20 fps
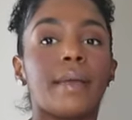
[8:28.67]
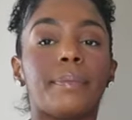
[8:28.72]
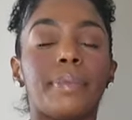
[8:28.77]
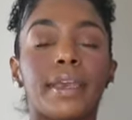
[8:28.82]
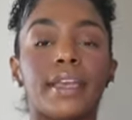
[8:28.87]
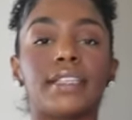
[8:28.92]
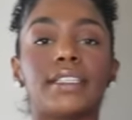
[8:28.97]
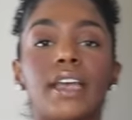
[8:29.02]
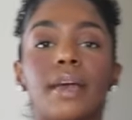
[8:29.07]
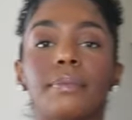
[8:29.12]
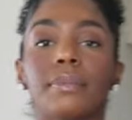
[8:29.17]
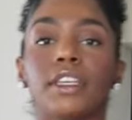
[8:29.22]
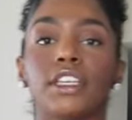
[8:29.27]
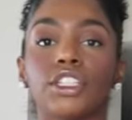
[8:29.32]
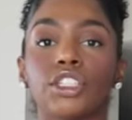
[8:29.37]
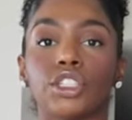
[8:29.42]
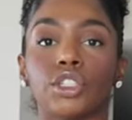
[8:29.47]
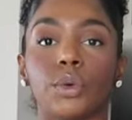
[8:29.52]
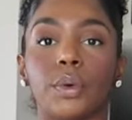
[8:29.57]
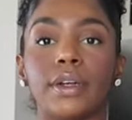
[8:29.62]
I picked up
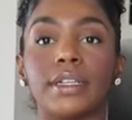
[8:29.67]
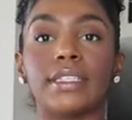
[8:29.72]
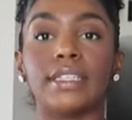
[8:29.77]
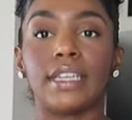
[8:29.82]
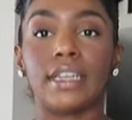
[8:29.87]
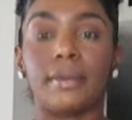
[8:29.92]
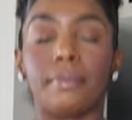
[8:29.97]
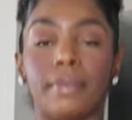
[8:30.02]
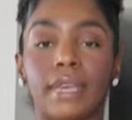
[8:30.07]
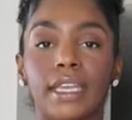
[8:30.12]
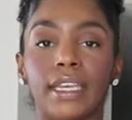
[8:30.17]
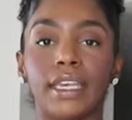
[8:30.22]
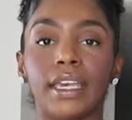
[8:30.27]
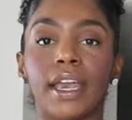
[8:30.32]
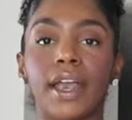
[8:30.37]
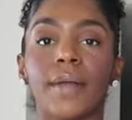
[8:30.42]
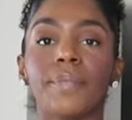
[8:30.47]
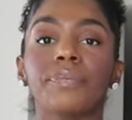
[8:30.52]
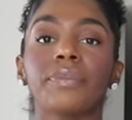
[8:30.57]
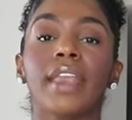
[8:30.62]
these shorts in a
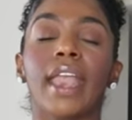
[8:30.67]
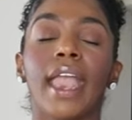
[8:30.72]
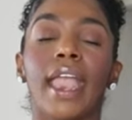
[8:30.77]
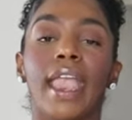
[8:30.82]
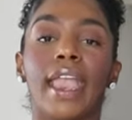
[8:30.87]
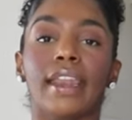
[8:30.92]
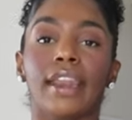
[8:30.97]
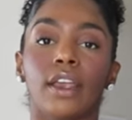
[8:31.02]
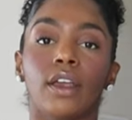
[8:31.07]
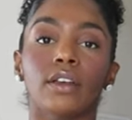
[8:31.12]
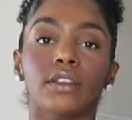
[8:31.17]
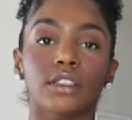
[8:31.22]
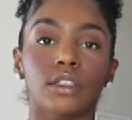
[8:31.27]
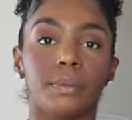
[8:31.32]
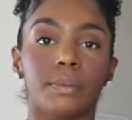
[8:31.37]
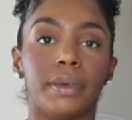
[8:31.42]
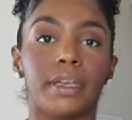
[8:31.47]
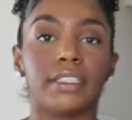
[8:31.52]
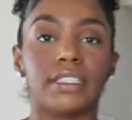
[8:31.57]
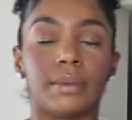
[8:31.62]
medium, and I
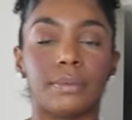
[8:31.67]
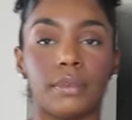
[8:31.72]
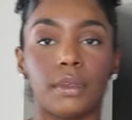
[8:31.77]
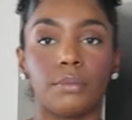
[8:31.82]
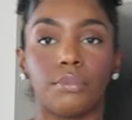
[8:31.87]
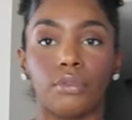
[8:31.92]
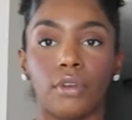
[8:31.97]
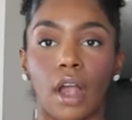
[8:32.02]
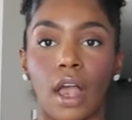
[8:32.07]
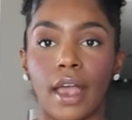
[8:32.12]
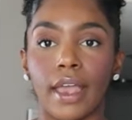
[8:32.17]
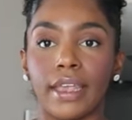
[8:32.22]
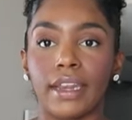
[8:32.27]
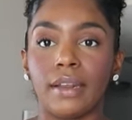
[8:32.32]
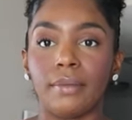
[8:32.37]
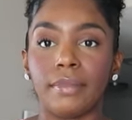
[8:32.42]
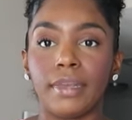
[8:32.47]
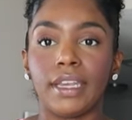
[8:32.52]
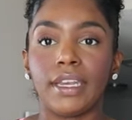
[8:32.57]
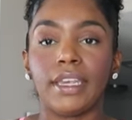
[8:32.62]
also picked up the bra in
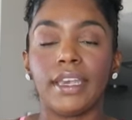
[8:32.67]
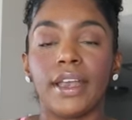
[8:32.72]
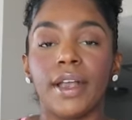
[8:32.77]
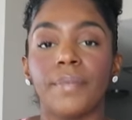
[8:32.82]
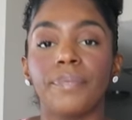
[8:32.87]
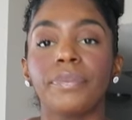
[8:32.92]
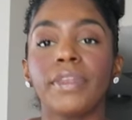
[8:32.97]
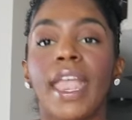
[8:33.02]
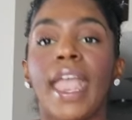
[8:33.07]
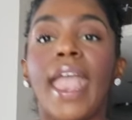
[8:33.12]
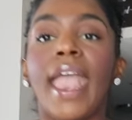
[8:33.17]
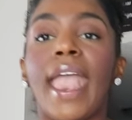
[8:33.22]
a medium.